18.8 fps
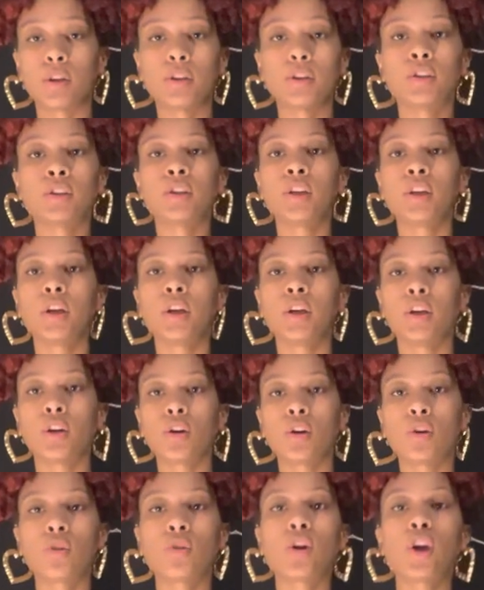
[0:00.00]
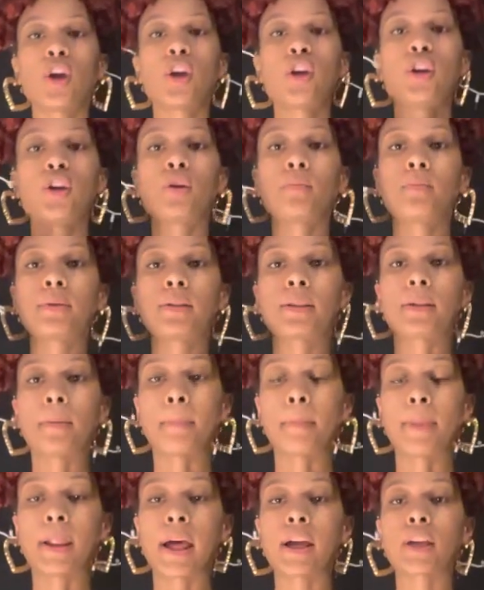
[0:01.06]
You know, you could put some
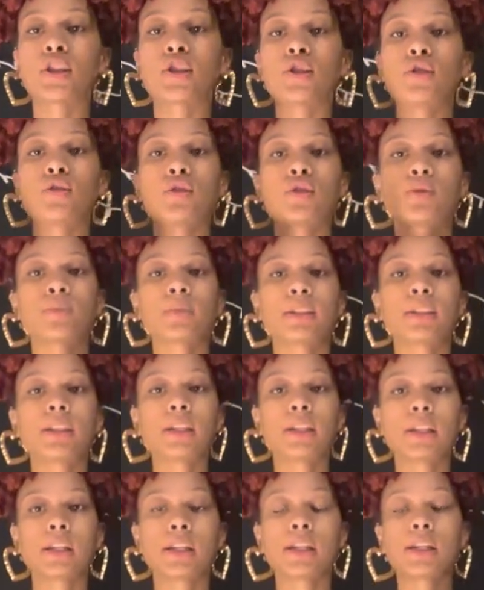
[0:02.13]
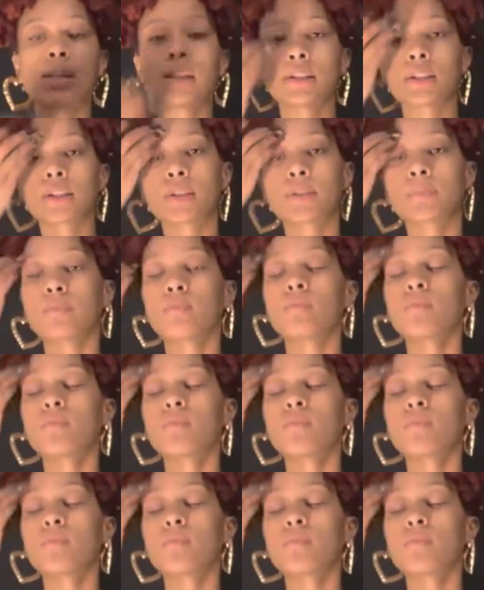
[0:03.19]
black shoes with this